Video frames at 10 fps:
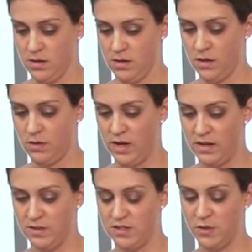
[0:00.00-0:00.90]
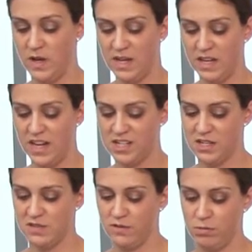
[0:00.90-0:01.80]
All right, so
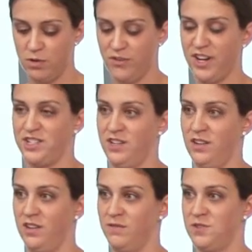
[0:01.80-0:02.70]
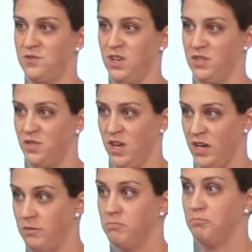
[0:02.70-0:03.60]
indications for progression of strength
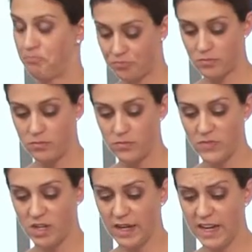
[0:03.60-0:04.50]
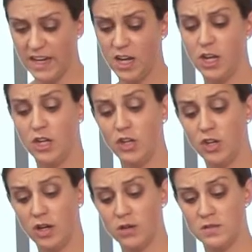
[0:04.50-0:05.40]
training. Again, you
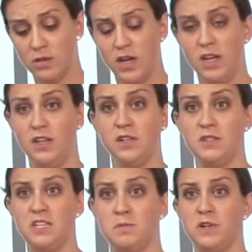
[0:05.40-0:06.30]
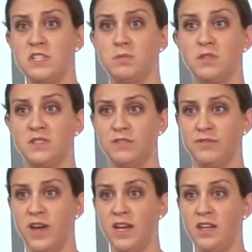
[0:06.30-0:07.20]
can also kind of use these principles to
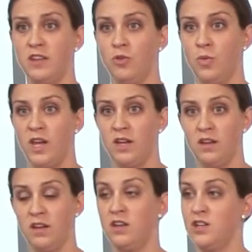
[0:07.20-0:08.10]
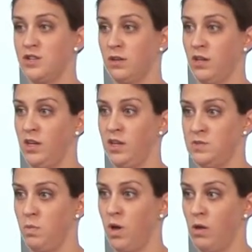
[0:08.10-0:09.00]
finding the weight initially
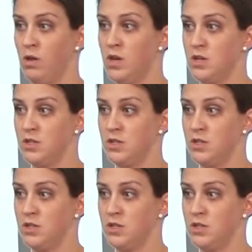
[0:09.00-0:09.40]
as well.